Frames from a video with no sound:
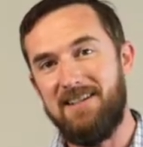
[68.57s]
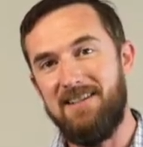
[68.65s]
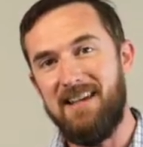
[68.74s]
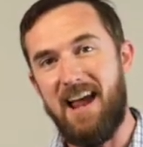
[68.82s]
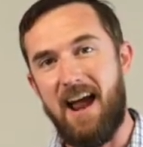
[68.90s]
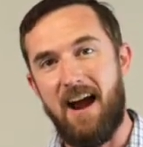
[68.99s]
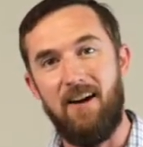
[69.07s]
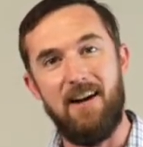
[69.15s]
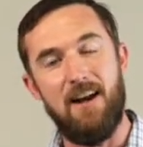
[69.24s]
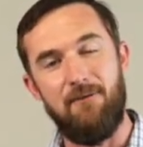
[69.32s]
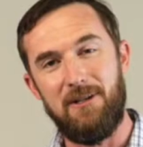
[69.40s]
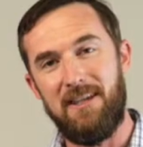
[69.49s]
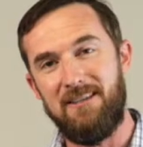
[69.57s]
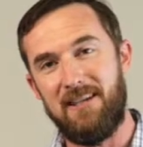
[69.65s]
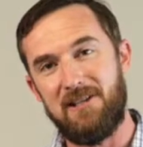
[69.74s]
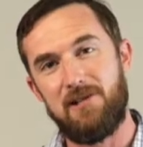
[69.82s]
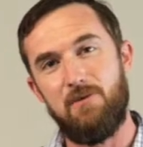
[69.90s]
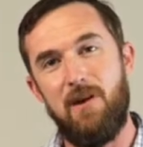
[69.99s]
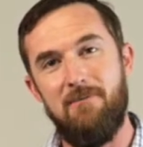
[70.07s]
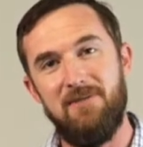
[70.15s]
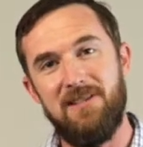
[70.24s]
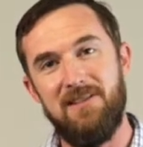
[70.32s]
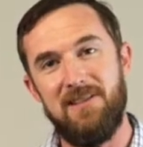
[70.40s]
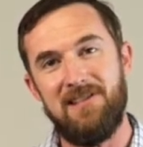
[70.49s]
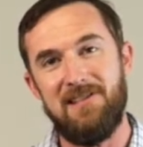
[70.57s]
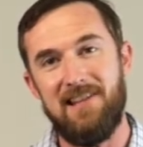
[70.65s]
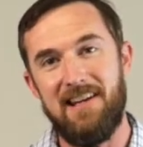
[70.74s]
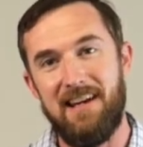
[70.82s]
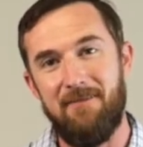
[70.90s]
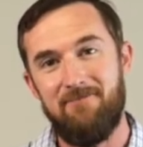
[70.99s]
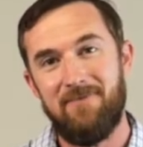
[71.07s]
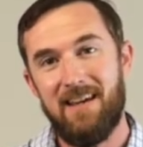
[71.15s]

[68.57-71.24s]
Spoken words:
in the air and everything that swims in the sea.